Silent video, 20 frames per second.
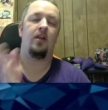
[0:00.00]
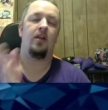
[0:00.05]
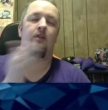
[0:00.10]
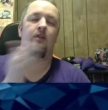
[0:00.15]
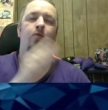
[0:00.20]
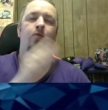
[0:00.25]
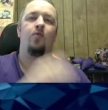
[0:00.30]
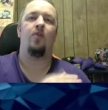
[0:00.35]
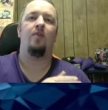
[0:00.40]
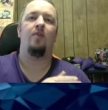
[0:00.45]

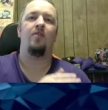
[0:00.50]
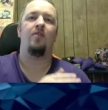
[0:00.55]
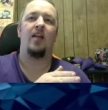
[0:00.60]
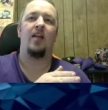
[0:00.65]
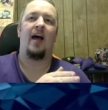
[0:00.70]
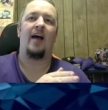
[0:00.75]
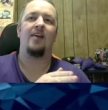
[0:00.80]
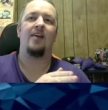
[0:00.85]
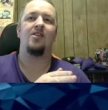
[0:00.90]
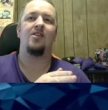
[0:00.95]
from the
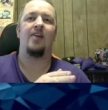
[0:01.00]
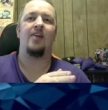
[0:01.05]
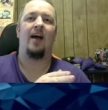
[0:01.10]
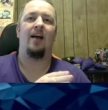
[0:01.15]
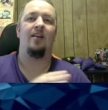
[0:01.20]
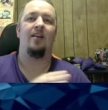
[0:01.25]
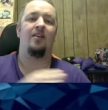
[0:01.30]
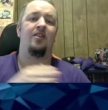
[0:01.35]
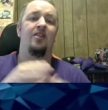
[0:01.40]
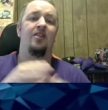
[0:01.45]
last
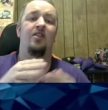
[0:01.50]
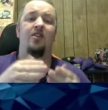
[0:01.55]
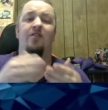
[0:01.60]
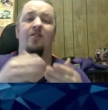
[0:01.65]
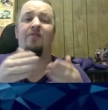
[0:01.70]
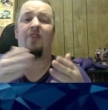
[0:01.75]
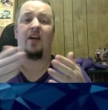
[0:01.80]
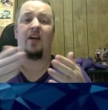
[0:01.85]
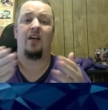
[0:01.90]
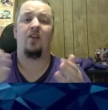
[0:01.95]
challenge to
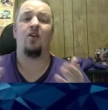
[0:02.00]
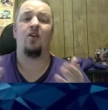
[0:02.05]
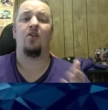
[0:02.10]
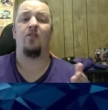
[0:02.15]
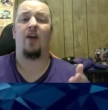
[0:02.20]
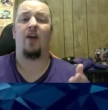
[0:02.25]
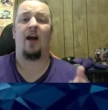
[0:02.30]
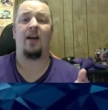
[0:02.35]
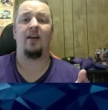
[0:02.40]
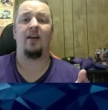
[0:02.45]
fit your
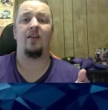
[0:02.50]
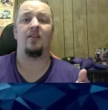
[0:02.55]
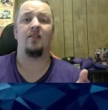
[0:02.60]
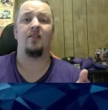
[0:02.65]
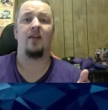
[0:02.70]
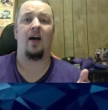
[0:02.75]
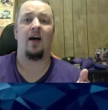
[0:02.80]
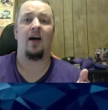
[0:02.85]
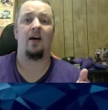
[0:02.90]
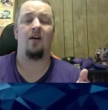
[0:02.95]
writing
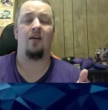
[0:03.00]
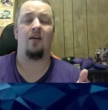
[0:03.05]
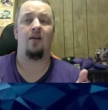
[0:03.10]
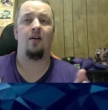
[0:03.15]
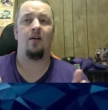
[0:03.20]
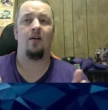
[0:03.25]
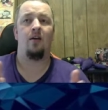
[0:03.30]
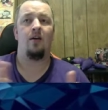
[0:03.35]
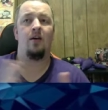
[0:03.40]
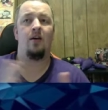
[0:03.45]
style.
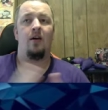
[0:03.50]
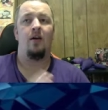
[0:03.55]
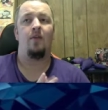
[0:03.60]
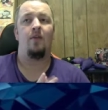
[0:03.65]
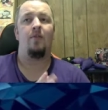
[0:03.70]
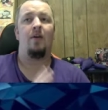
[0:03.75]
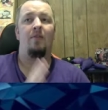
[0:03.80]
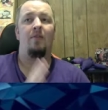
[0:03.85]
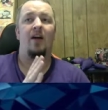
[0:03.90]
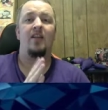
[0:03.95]

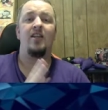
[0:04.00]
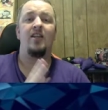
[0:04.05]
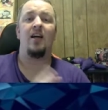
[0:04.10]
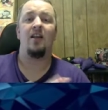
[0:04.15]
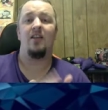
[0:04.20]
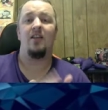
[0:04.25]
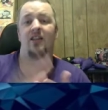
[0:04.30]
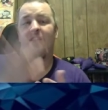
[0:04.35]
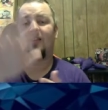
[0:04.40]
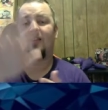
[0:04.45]
But my
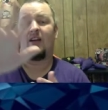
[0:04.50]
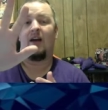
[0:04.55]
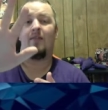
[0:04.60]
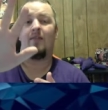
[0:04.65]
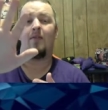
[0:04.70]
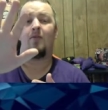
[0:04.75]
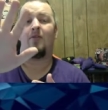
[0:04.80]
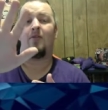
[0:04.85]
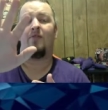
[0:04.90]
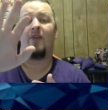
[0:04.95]
challenge is come
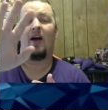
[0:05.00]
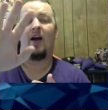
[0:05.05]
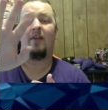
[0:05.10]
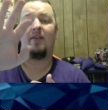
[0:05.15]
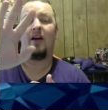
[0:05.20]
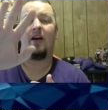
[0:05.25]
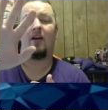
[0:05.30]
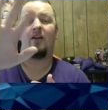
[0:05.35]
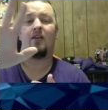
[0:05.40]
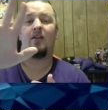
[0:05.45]
up with 5
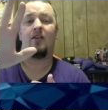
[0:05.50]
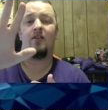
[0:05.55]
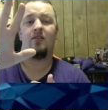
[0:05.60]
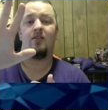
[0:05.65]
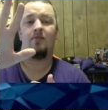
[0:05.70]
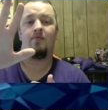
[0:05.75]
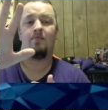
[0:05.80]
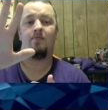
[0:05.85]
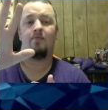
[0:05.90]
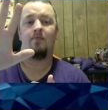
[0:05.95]
characters.
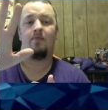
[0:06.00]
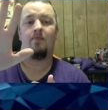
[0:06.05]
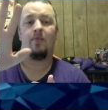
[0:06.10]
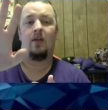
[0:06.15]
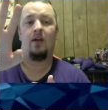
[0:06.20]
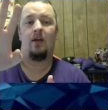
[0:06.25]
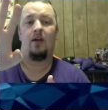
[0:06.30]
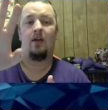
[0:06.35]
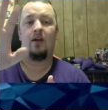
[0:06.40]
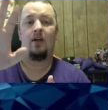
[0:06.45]

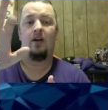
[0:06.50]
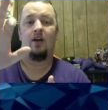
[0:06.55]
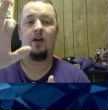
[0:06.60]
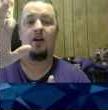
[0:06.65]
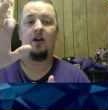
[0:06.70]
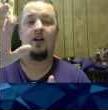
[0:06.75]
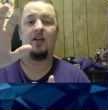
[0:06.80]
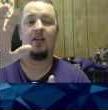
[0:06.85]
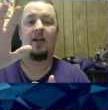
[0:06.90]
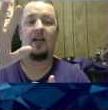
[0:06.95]

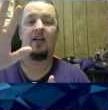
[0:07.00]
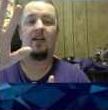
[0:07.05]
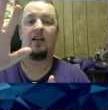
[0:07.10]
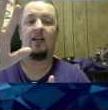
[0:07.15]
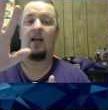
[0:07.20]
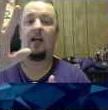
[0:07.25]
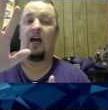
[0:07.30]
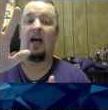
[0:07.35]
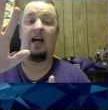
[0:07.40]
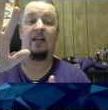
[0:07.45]
It
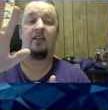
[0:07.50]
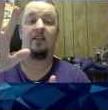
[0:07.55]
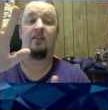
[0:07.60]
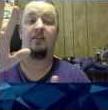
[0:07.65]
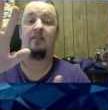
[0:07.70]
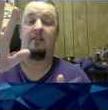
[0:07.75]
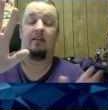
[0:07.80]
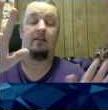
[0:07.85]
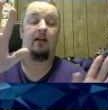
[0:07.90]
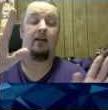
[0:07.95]

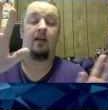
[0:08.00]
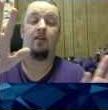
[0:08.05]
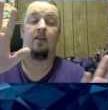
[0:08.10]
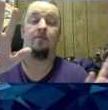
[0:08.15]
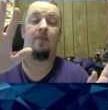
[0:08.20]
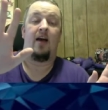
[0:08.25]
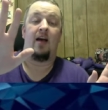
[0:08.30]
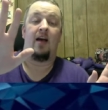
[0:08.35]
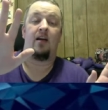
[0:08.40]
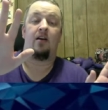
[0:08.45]
doesn't
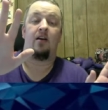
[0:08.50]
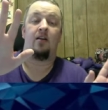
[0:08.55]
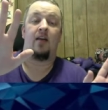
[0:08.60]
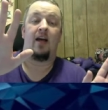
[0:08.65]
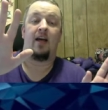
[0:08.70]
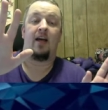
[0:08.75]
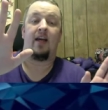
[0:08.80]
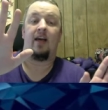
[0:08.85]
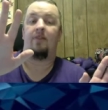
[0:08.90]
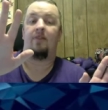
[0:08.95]
matter
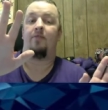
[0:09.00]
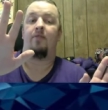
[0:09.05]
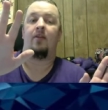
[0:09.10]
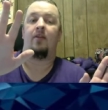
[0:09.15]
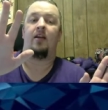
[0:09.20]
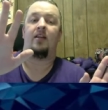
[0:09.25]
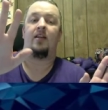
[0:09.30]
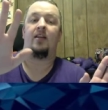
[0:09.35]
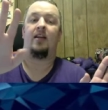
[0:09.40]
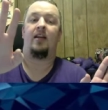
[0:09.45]
like if
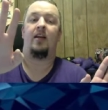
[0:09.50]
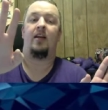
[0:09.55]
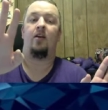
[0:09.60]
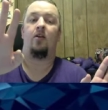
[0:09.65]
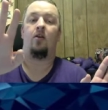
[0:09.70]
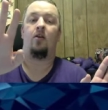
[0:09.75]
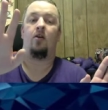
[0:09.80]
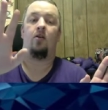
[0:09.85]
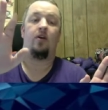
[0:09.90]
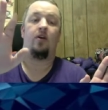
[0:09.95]
it's a
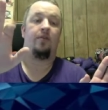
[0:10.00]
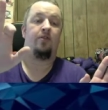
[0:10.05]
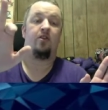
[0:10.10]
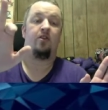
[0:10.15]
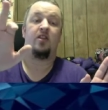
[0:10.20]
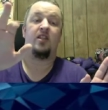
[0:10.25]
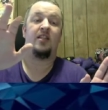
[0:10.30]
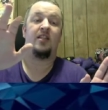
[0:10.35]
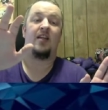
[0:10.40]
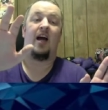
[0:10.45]
hero, if they're
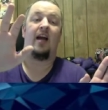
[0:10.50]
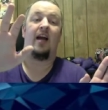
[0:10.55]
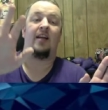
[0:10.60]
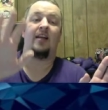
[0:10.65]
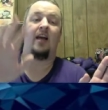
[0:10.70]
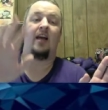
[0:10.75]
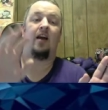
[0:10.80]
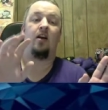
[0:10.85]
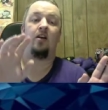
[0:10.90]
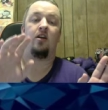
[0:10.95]
just side
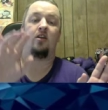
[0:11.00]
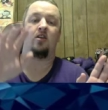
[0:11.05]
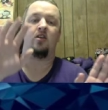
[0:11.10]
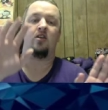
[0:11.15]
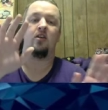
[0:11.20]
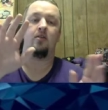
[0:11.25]
characters,